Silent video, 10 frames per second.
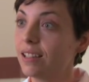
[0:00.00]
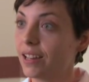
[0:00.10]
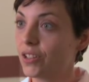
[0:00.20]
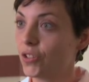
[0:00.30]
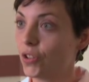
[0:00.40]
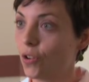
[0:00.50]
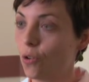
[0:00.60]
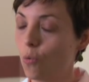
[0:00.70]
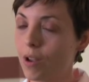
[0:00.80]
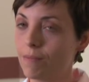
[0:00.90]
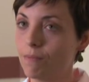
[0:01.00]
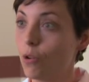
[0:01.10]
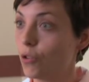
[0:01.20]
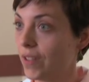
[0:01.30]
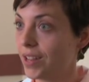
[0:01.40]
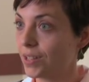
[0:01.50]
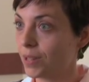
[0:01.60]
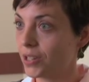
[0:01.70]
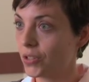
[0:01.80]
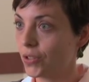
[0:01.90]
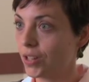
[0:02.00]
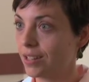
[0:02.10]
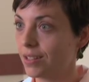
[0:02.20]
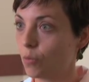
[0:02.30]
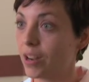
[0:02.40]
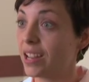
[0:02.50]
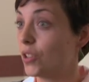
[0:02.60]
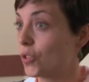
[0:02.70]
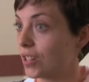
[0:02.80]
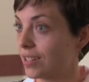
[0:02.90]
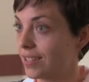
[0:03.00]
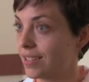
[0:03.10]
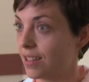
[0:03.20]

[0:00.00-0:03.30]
like to know what motivates my students, what interests